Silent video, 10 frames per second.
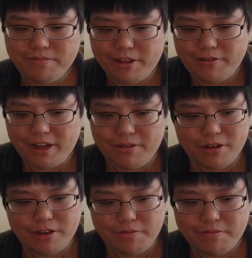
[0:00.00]
If not,
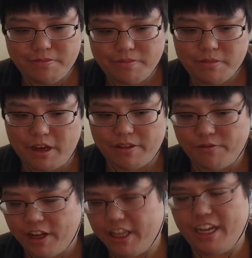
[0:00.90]
well, you'll have to
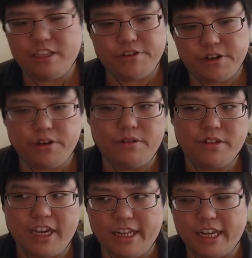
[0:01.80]
find the answer on your own.
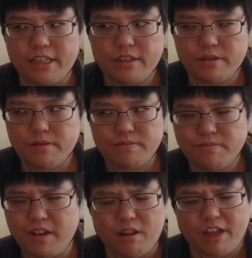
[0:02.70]
And that's
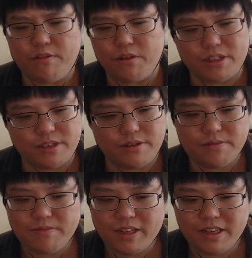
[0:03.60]
how life always is.
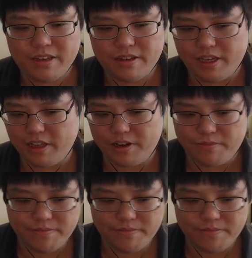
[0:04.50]
See you later.